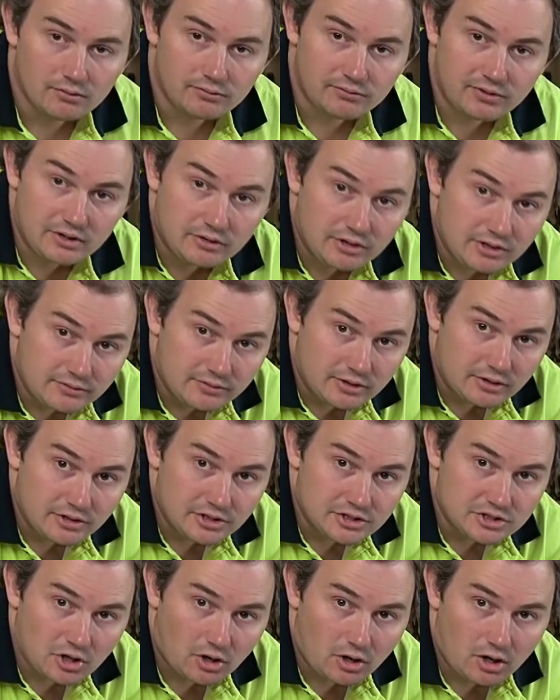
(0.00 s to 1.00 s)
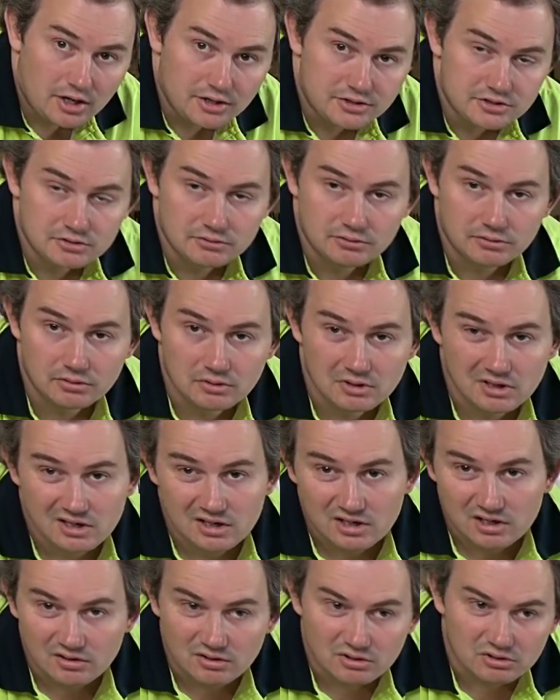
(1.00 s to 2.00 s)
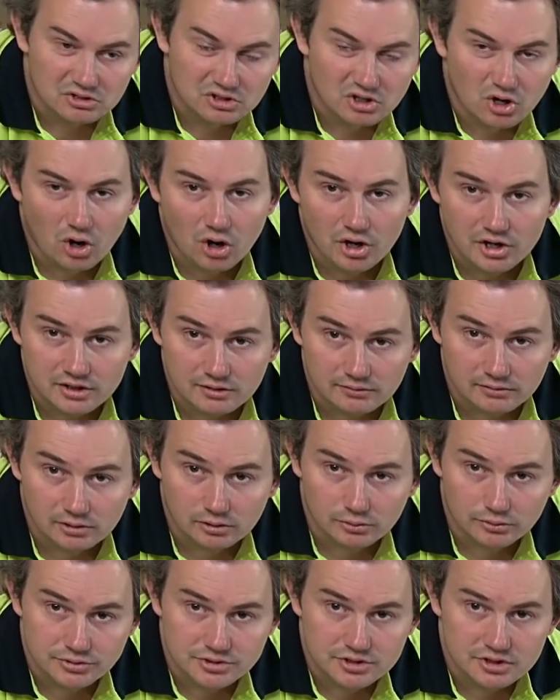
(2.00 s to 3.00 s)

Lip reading: very, very tight to kind of loose.